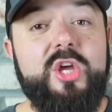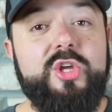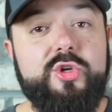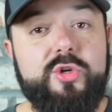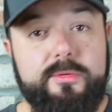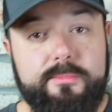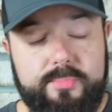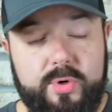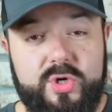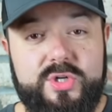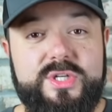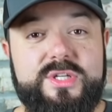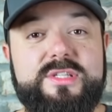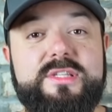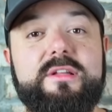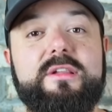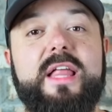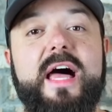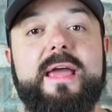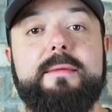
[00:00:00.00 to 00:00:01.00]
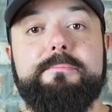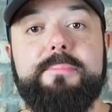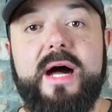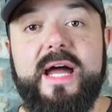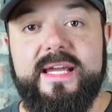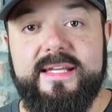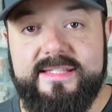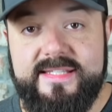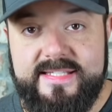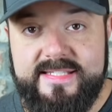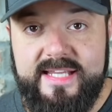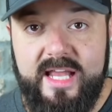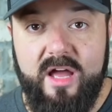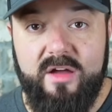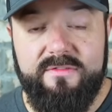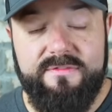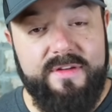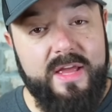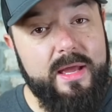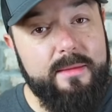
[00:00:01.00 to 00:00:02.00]
You can purchase the light by
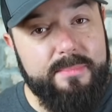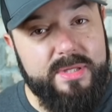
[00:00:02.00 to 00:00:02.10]
itself,